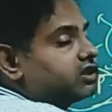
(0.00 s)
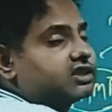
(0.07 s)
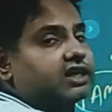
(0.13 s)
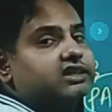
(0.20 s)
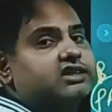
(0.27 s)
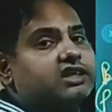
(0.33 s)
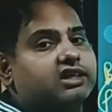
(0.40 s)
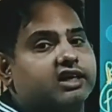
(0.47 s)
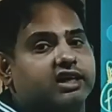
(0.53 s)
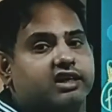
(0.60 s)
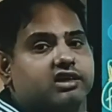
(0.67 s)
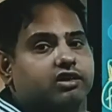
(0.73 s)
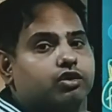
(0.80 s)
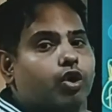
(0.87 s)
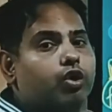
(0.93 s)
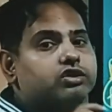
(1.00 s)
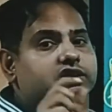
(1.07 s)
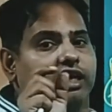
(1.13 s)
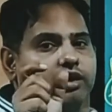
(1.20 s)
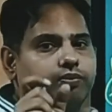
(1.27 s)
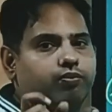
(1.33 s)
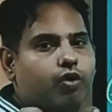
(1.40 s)
sense it a
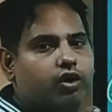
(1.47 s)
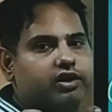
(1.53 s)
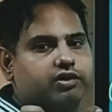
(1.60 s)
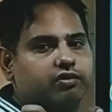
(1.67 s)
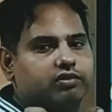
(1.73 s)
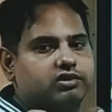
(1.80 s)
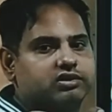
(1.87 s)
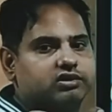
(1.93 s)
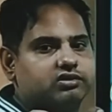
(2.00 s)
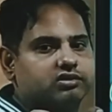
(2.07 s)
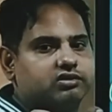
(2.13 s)
non-self molecules.